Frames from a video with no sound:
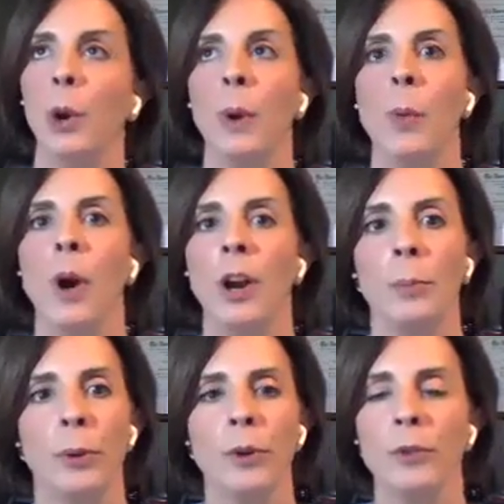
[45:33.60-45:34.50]
you know, we
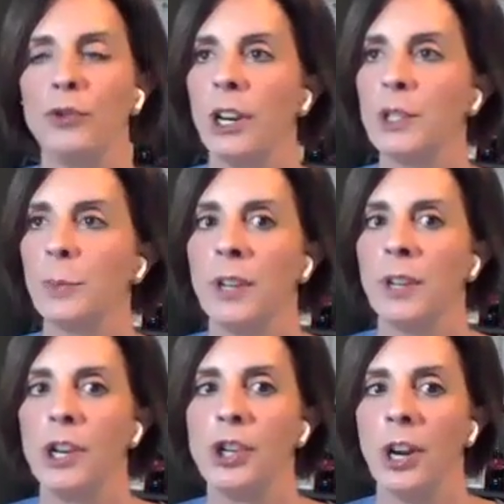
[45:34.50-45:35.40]
want to improve
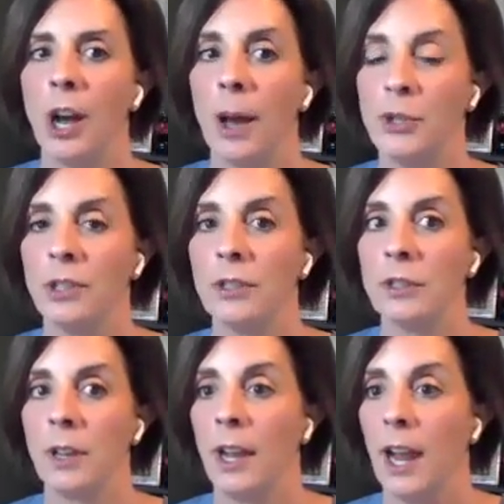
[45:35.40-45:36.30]
transportation
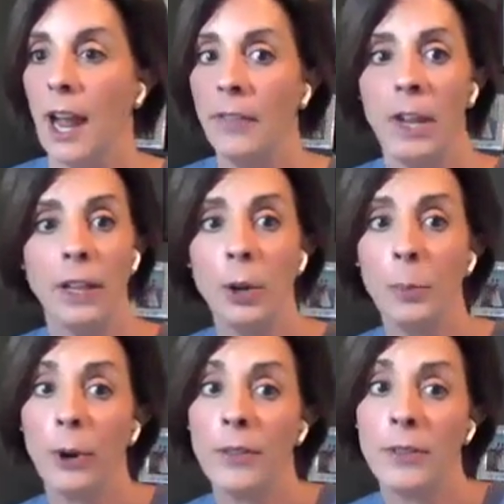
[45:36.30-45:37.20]
options, and then
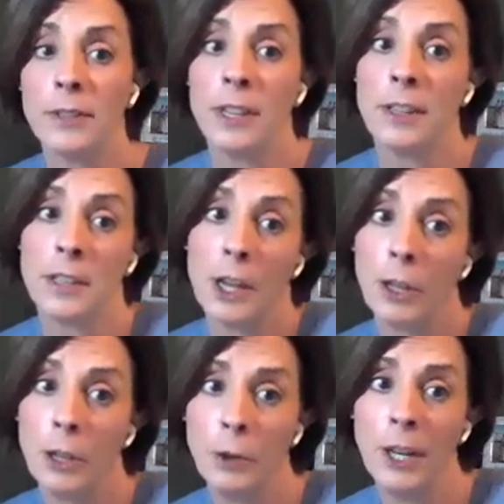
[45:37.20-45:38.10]
little parentheses,
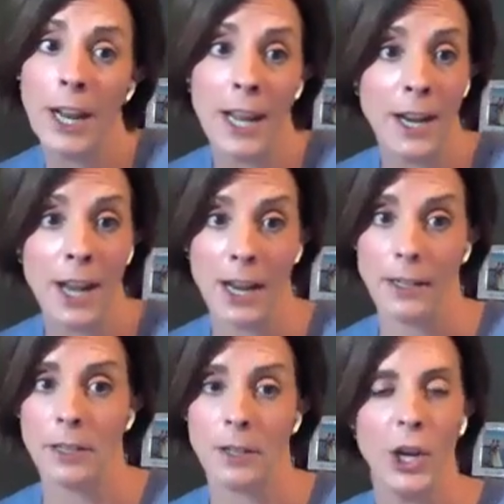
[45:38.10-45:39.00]
including at night.